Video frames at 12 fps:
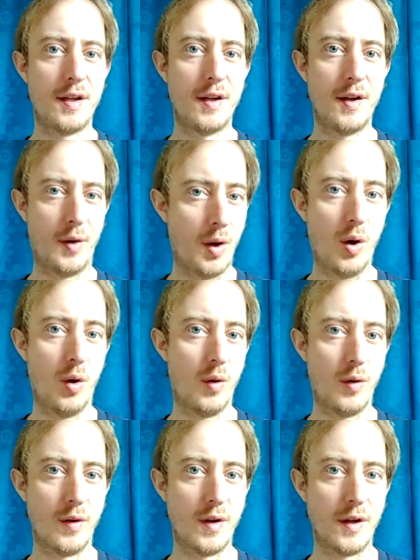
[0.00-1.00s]
no,
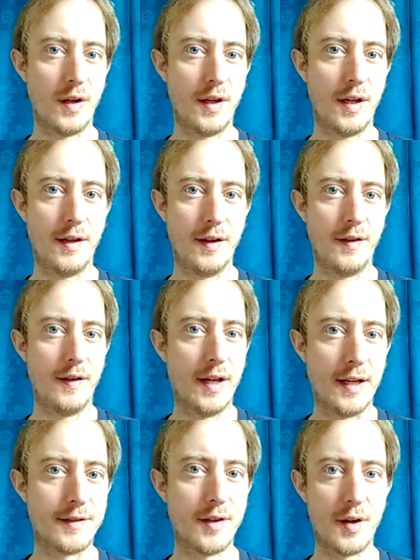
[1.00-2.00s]

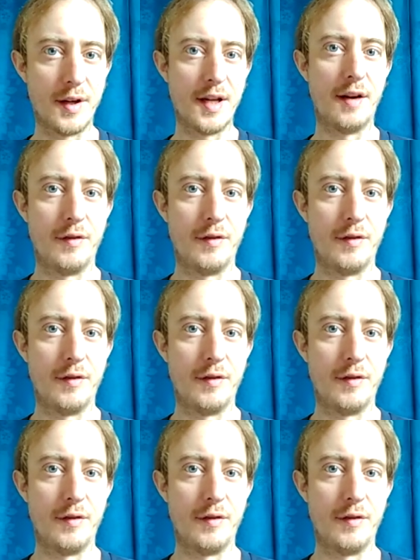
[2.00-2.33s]
it's not enough.